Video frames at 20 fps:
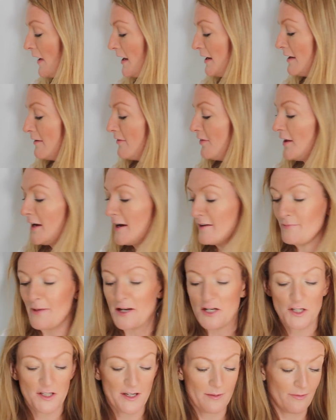and I think I've
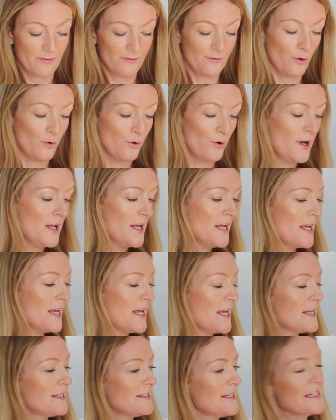mentioned it before,
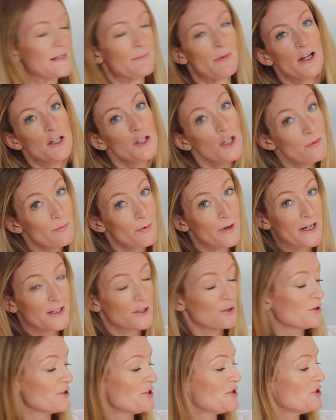is this by a new
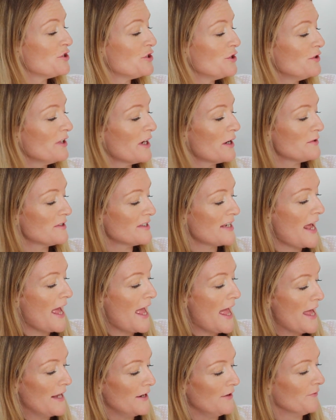brand called Studio
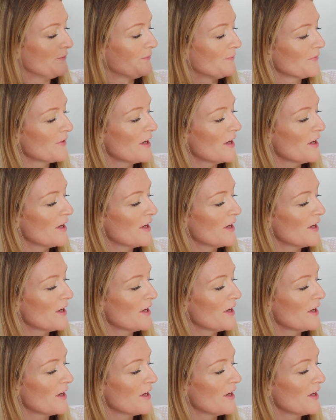10.